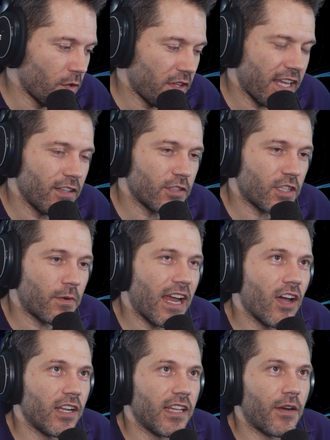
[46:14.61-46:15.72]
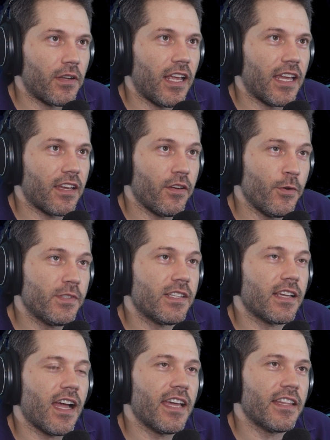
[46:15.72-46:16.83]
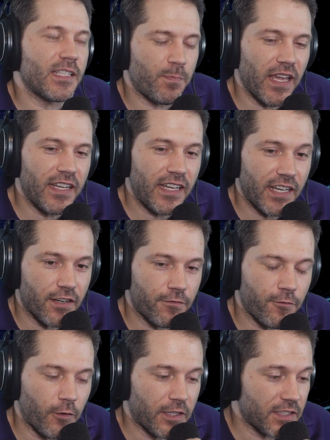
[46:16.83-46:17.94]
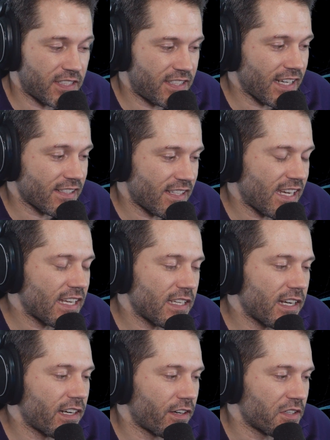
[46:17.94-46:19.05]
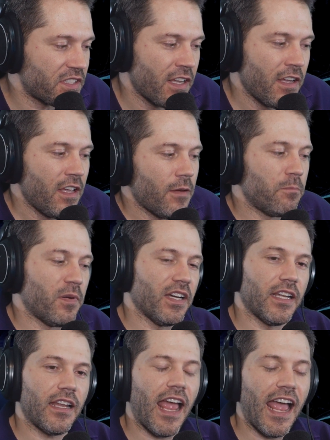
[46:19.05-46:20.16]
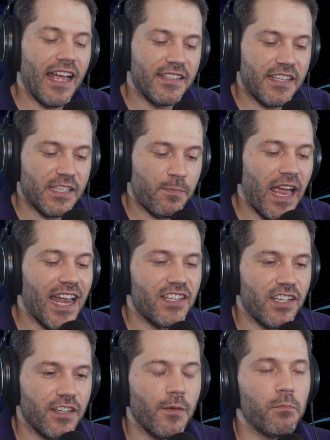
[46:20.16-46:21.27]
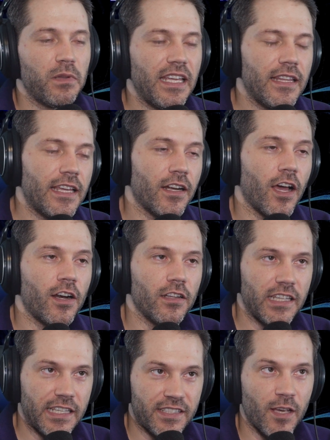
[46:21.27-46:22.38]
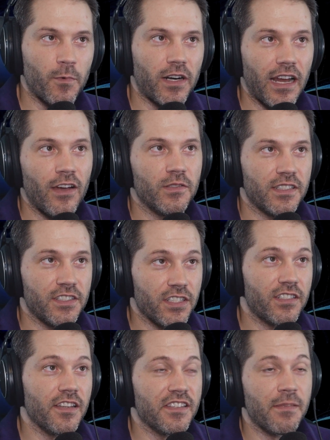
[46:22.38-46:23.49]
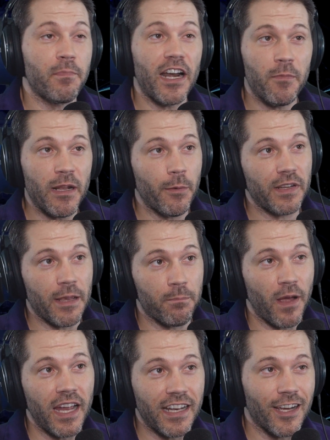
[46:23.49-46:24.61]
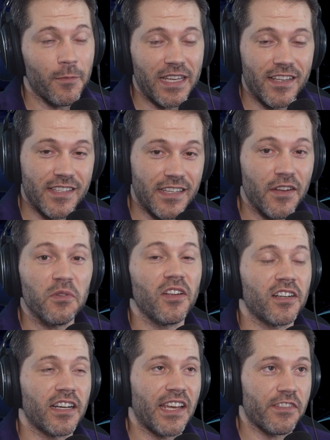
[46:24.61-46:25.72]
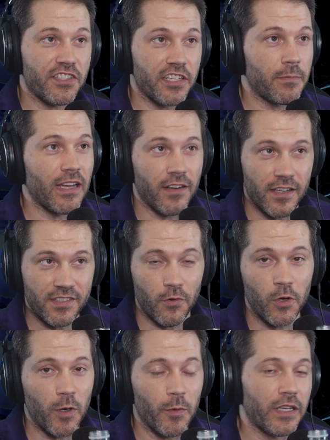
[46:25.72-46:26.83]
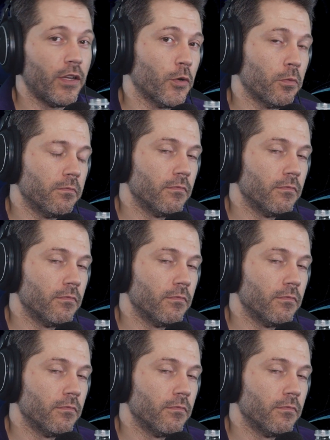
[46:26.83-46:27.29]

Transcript: they looked around and they were like, who's the guy that's been here for 16 years but has his passion completely and utterly somewhere else and just does the bare minimum to get by now because he no longer gives a shit about us or what we do?